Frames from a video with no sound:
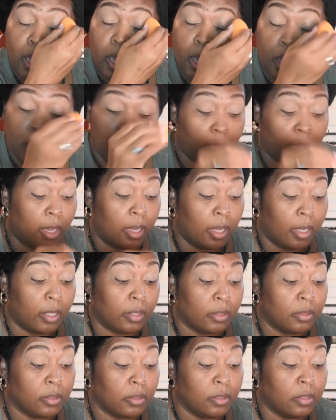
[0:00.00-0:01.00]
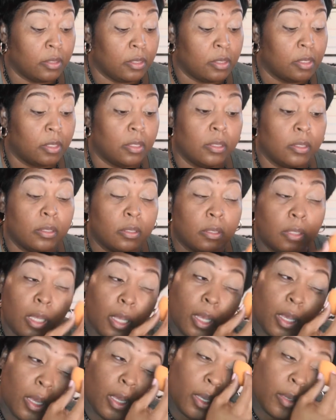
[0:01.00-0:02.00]
And
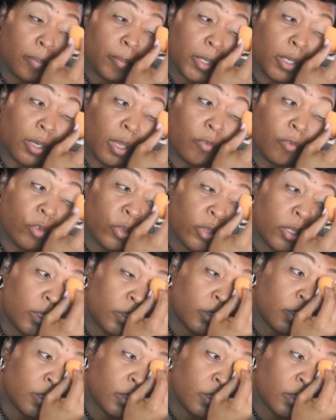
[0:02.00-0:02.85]
I'm in love with it.